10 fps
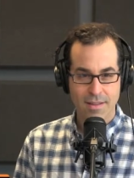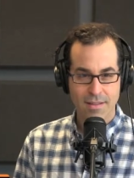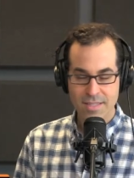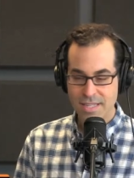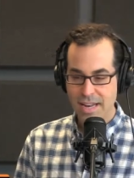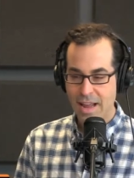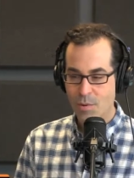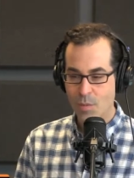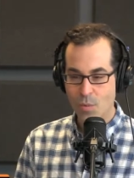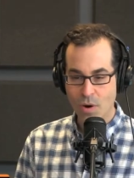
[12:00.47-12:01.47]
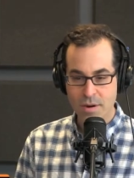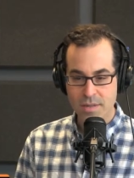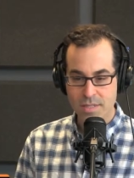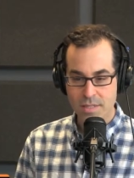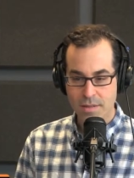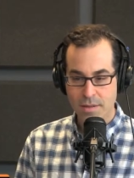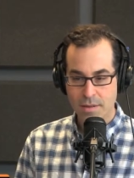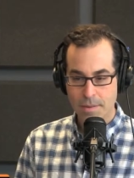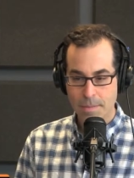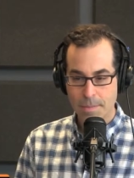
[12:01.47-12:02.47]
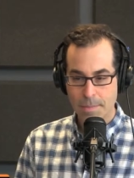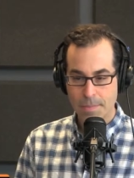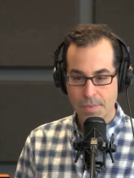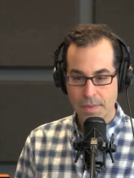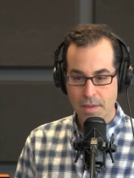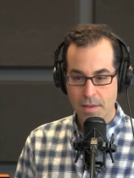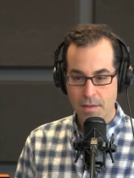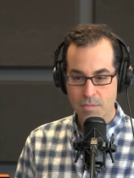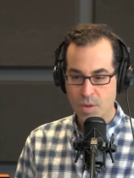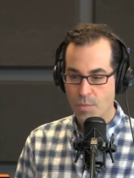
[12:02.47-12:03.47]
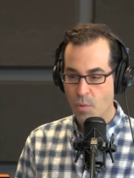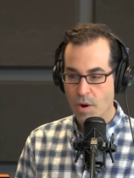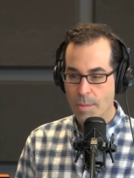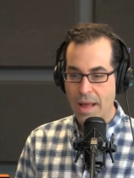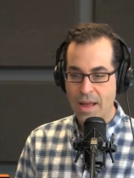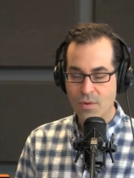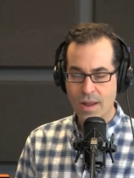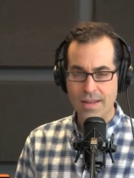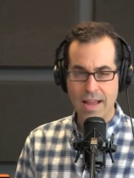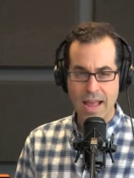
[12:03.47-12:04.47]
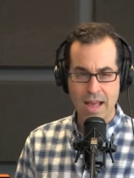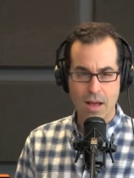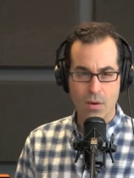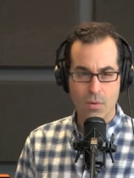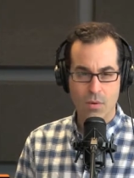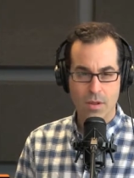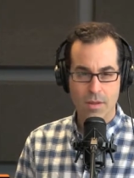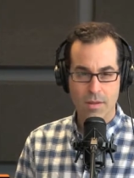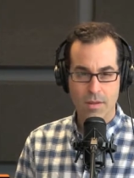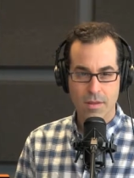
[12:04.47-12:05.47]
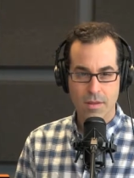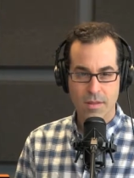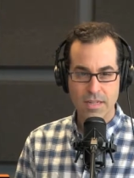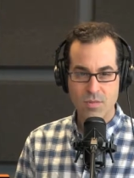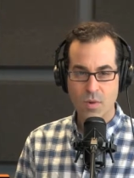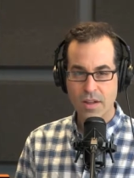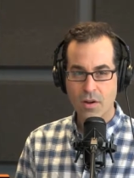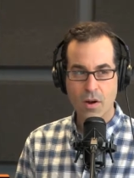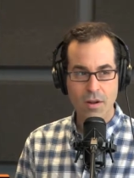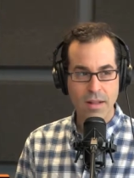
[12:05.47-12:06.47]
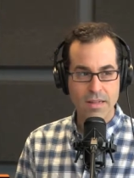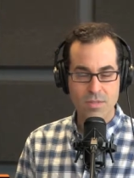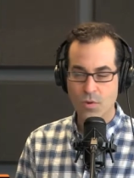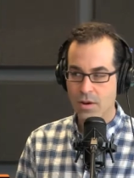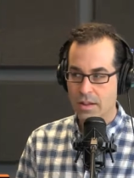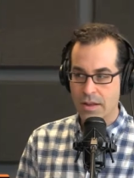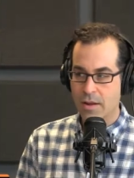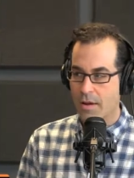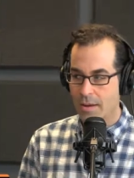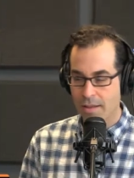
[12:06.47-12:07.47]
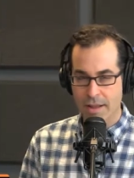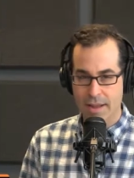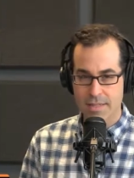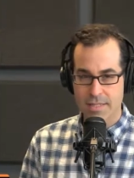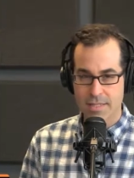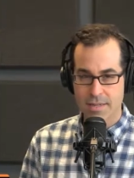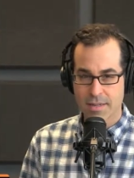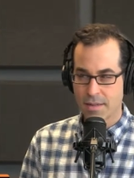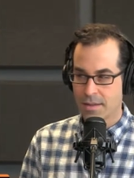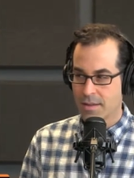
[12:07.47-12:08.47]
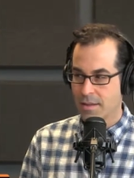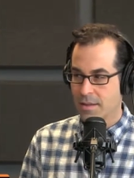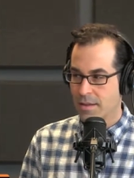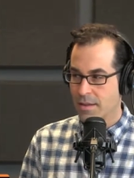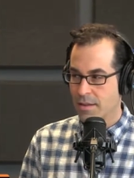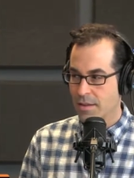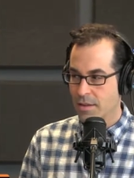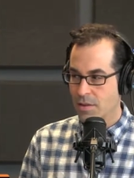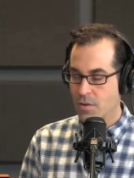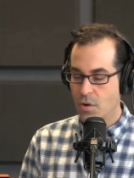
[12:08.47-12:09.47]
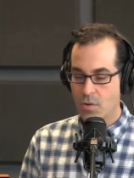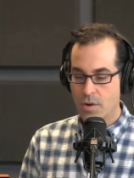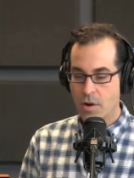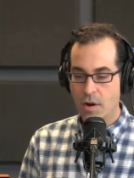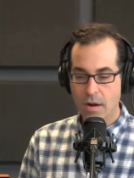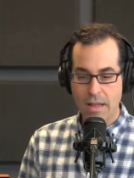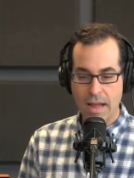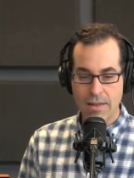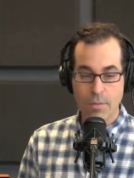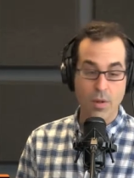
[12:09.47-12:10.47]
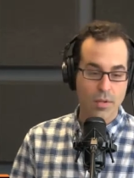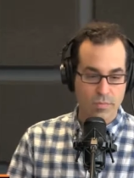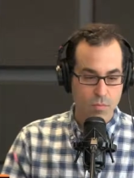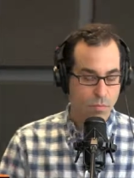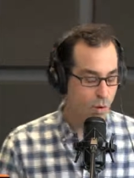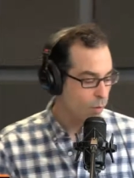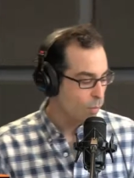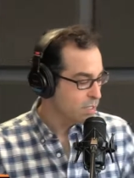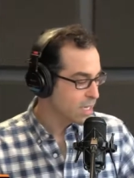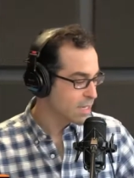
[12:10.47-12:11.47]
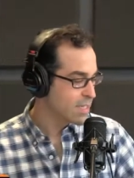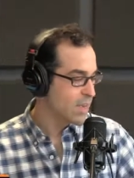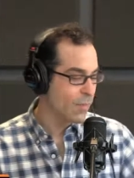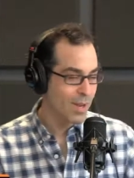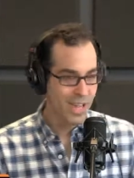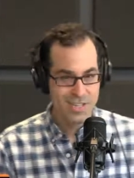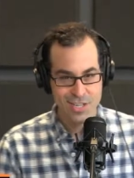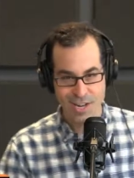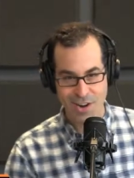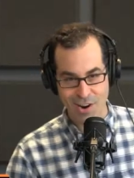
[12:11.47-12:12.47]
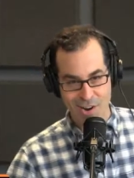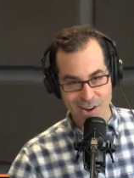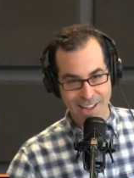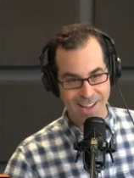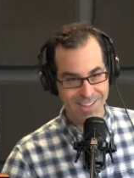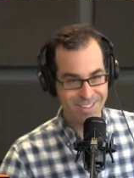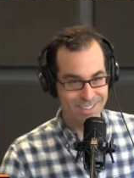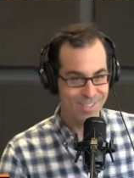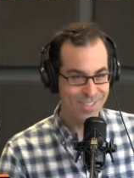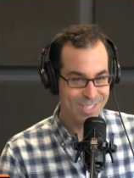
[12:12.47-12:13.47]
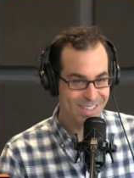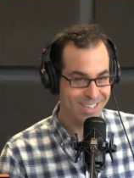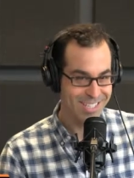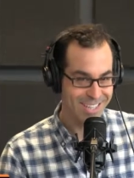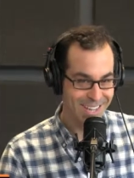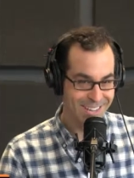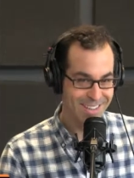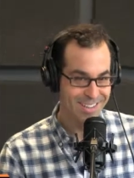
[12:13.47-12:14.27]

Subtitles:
That's not how it works. People want to buy right now. That's why car lots work like car lots. You go to a car lot and, well, what's it going to take for me to get you in a car today? Well, what's it going to say?